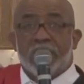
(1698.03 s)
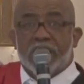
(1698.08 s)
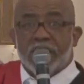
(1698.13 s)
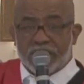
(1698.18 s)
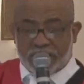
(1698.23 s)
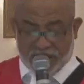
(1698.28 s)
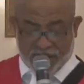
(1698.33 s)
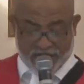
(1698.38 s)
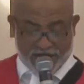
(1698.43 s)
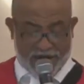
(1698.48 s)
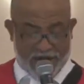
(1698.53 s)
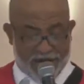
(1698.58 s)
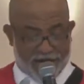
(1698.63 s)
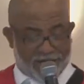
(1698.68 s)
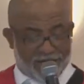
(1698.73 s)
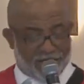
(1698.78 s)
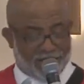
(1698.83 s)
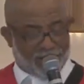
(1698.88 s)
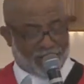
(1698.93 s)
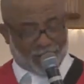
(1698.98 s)
to get
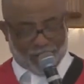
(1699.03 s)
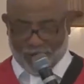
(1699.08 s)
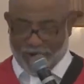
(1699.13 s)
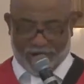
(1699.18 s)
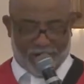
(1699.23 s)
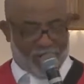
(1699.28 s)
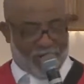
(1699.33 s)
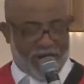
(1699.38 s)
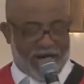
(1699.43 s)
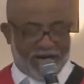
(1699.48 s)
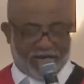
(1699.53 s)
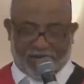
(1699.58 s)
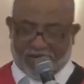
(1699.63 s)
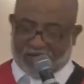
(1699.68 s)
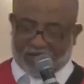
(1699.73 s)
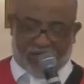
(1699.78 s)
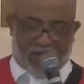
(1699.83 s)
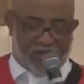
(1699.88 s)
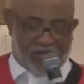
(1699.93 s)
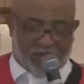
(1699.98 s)
the wrinkle. Oh, I
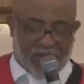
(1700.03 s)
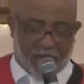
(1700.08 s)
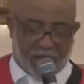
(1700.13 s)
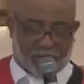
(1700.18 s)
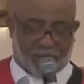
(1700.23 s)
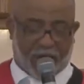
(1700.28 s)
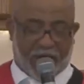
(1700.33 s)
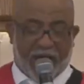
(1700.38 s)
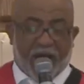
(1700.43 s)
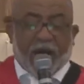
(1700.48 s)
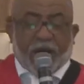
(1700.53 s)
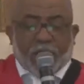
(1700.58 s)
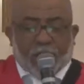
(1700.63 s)
just said something.